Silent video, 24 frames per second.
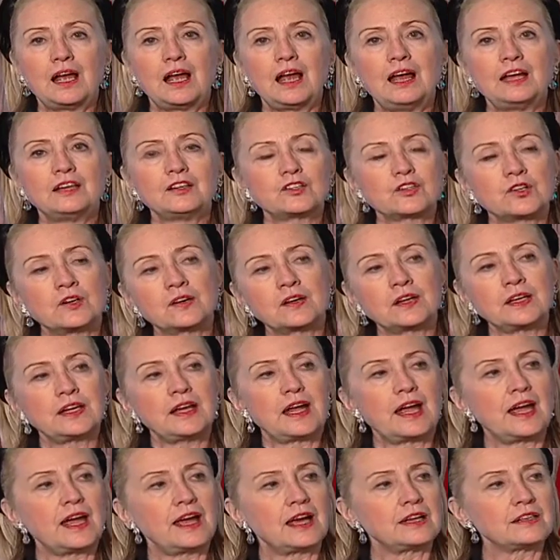and Turkey
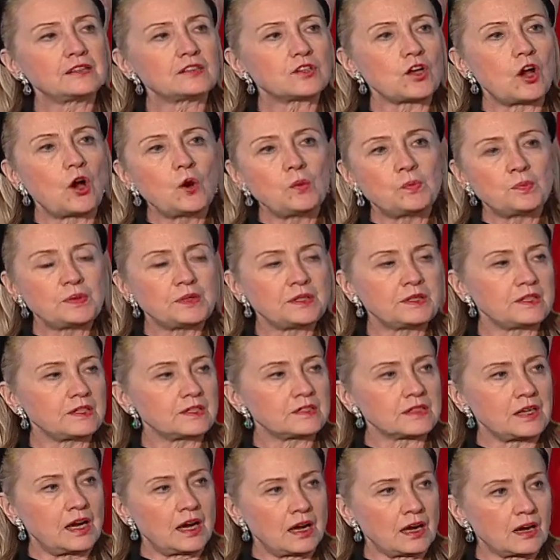has opened
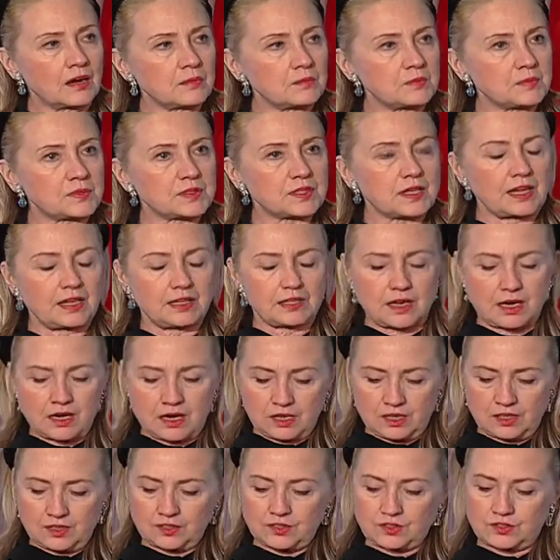its arms and
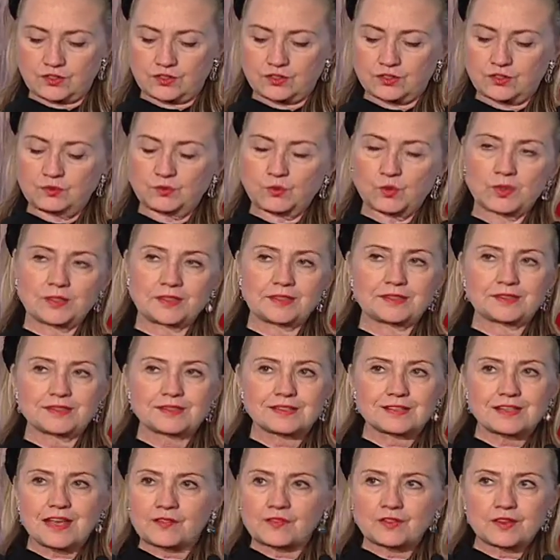hearts to more than
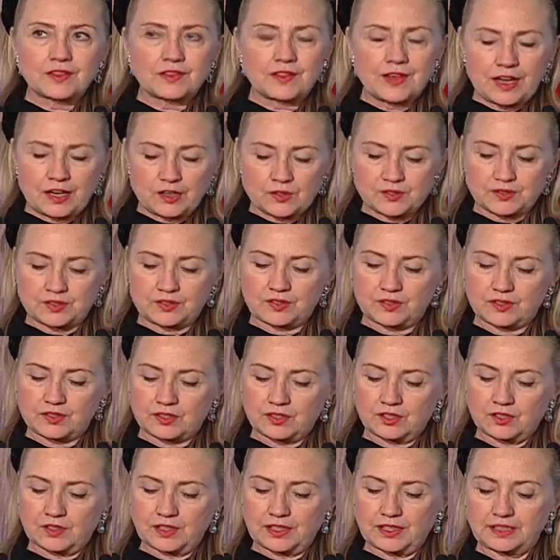7,000
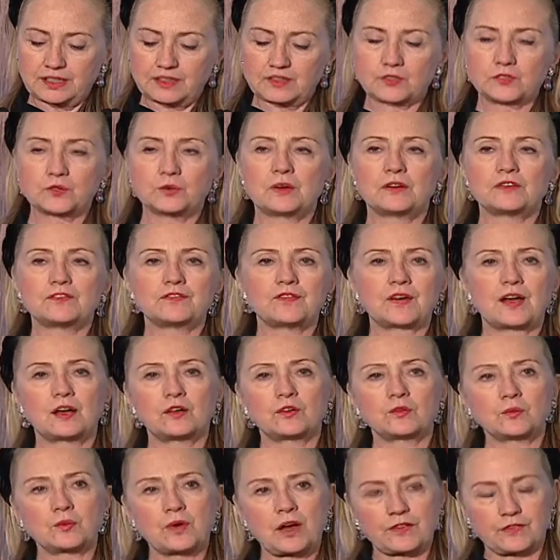Syrians who have
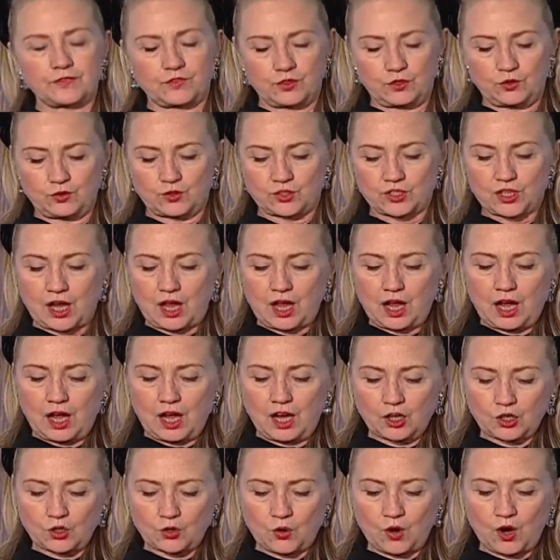found refuge
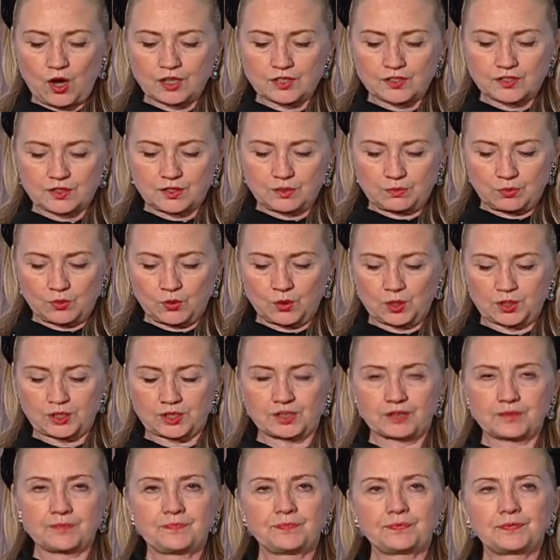across the
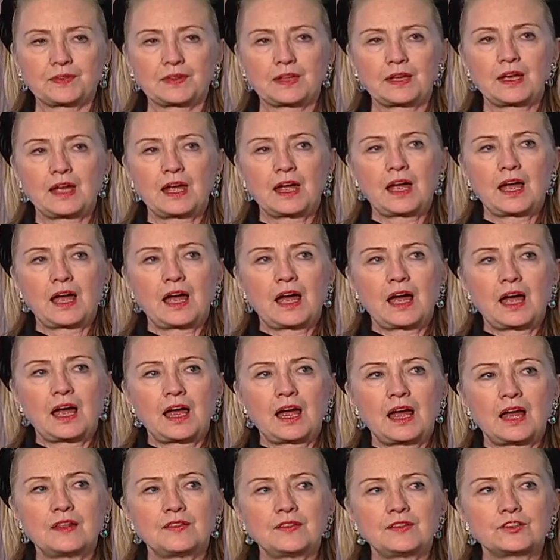border.
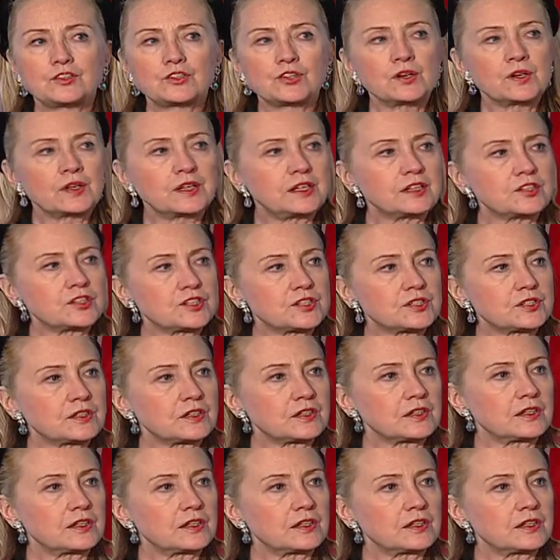The Turkish